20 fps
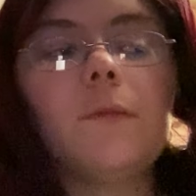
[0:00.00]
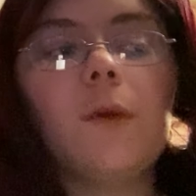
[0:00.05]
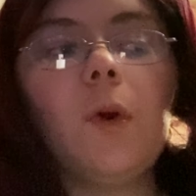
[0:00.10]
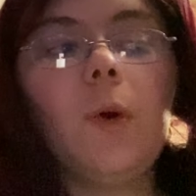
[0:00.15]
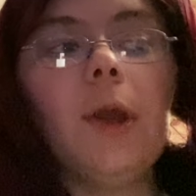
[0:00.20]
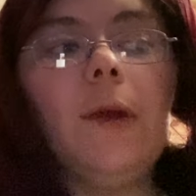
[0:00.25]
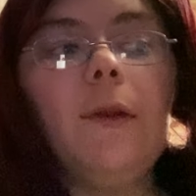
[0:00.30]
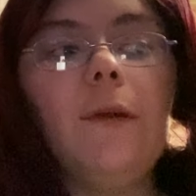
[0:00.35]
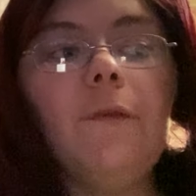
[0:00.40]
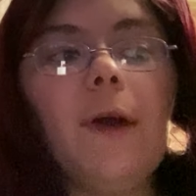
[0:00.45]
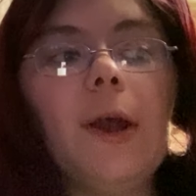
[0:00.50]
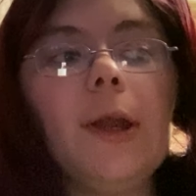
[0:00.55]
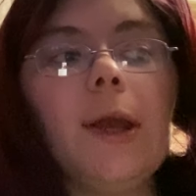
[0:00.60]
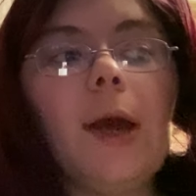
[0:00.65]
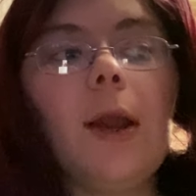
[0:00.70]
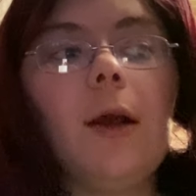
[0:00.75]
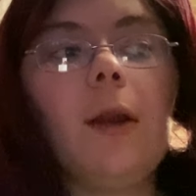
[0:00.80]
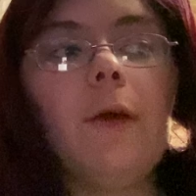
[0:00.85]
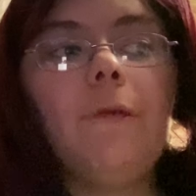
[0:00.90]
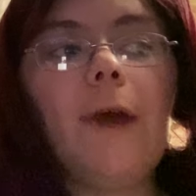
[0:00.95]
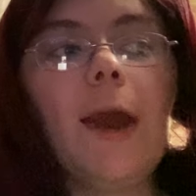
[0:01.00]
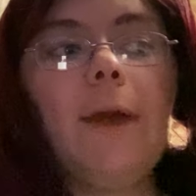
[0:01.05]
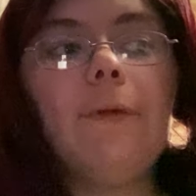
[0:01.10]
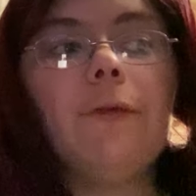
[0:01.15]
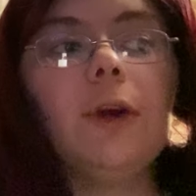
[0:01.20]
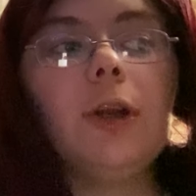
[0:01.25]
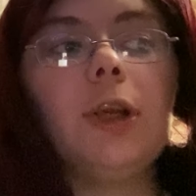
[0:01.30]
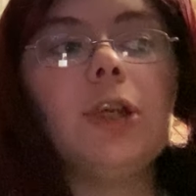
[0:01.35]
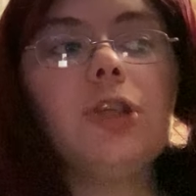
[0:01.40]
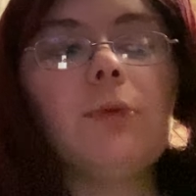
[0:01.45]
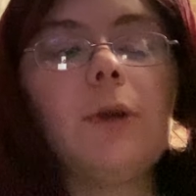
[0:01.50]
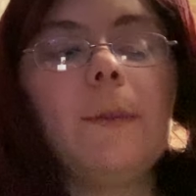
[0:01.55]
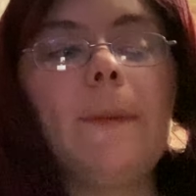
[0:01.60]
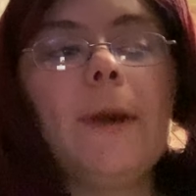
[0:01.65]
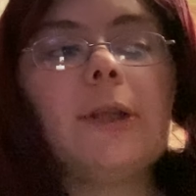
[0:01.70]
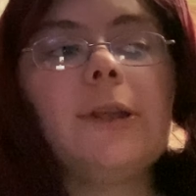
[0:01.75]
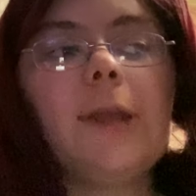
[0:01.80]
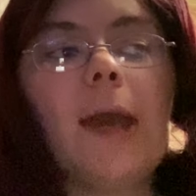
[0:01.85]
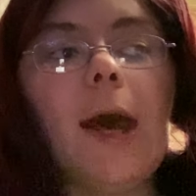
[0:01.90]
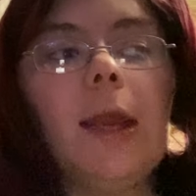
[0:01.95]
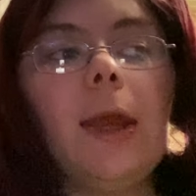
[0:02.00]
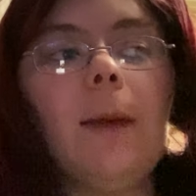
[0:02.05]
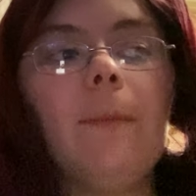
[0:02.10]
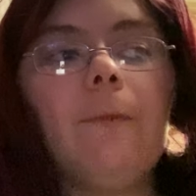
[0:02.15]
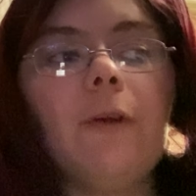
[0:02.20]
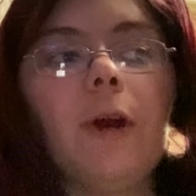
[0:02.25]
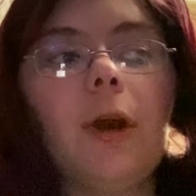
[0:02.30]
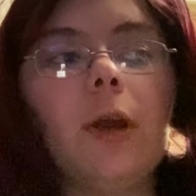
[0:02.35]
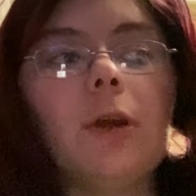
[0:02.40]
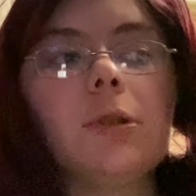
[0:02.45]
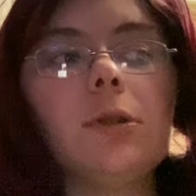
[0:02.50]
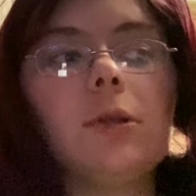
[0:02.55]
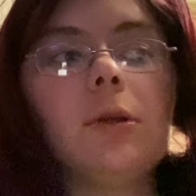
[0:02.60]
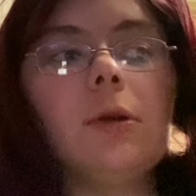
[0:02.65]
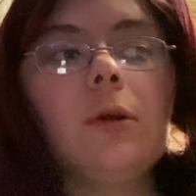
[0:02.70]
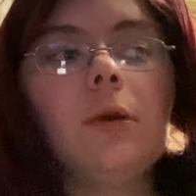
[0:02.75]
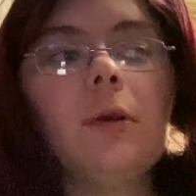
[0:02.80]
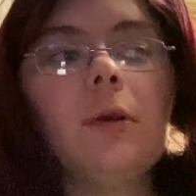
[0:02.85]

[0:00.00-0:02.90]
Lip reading: or even if I'd gotten out at 5:30, she would have picked Daddy up first.